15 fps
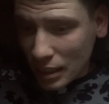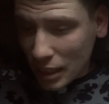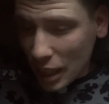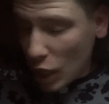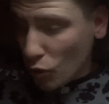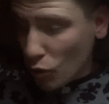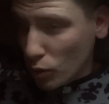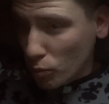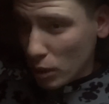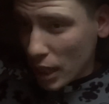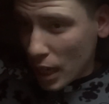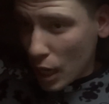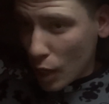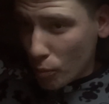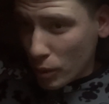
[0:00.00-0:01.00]
I would be
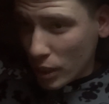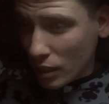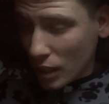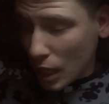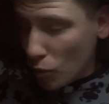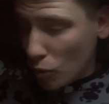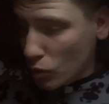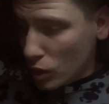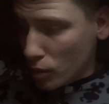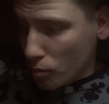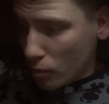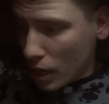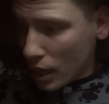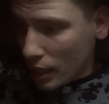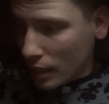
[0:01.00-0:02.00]
happy. I wouldn't
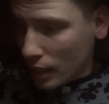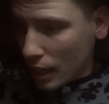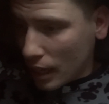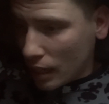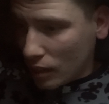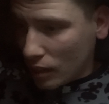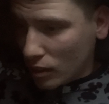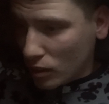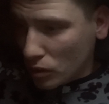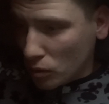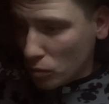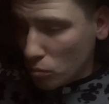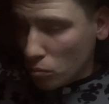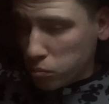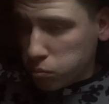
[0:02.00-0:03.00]
mind that.
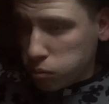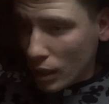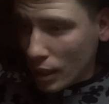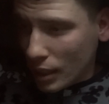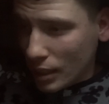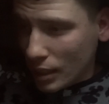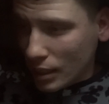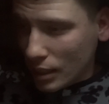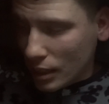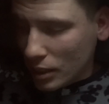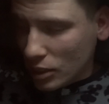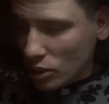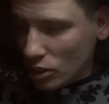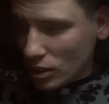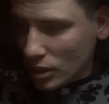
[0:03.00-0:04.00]
But
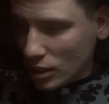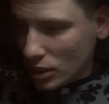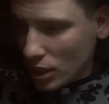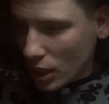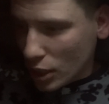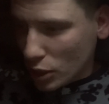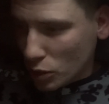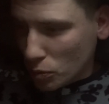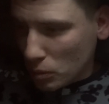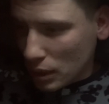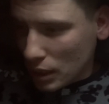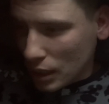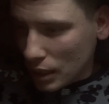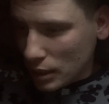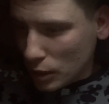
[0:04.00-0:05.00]
it just sucks
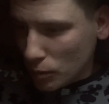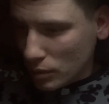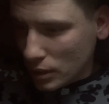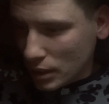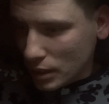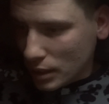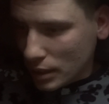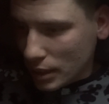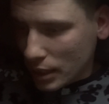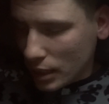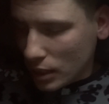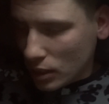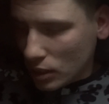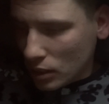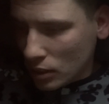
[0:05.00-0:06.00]
because I'm
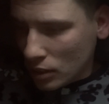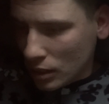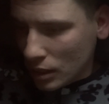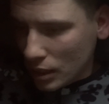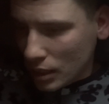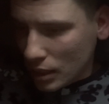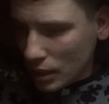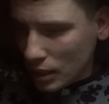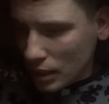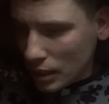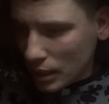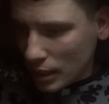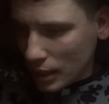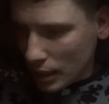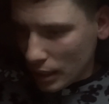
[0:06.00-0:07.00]
still
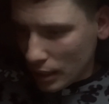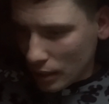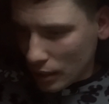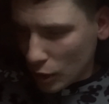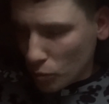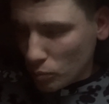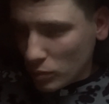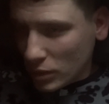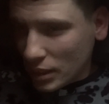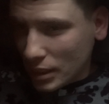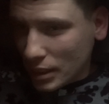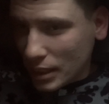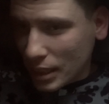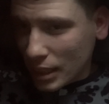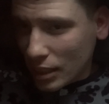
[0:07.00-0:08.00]
here. I'm
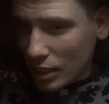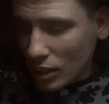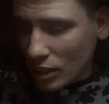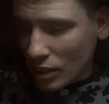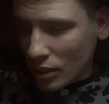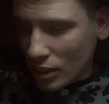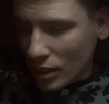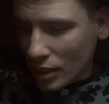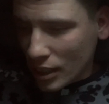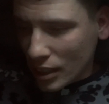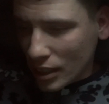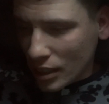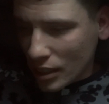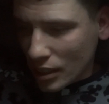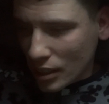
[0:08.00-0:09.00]
still
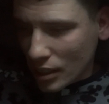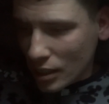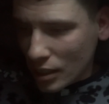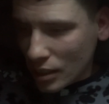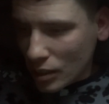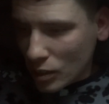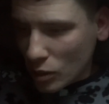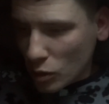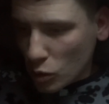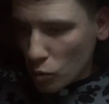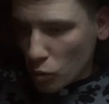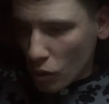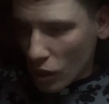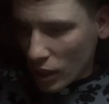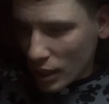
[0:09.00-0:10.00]

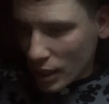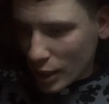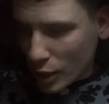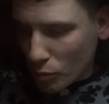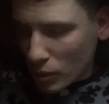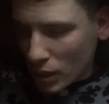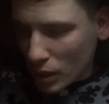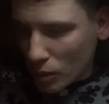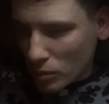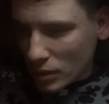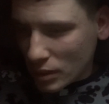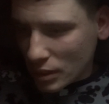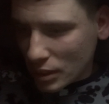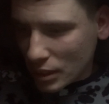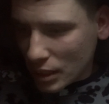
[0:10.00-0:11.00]
working, but I'm
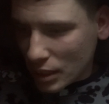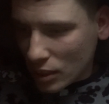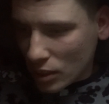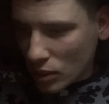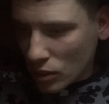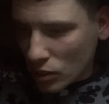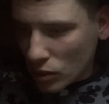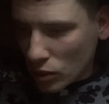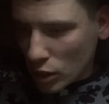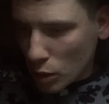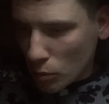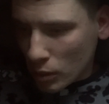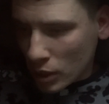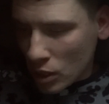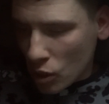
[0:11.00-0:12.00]
still
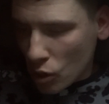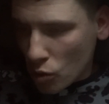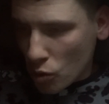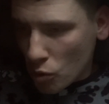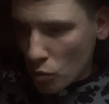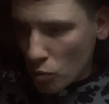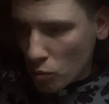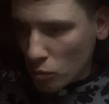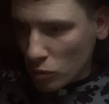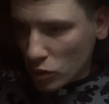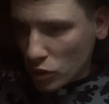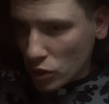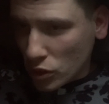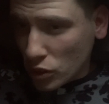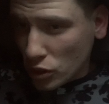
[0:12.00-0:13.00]
coming home
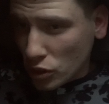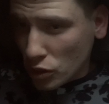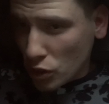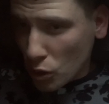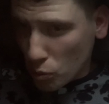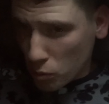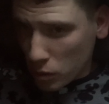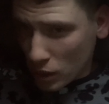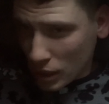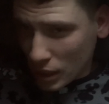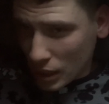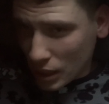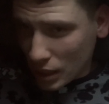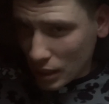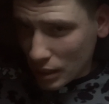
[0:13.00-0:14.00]
to
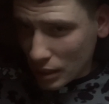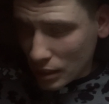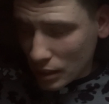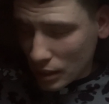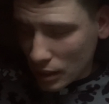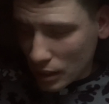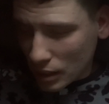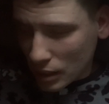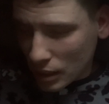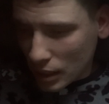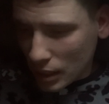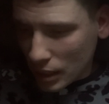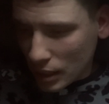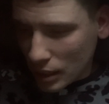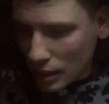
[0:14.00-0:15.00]
nobody.
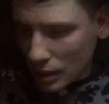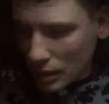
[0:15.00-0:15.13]
Okay?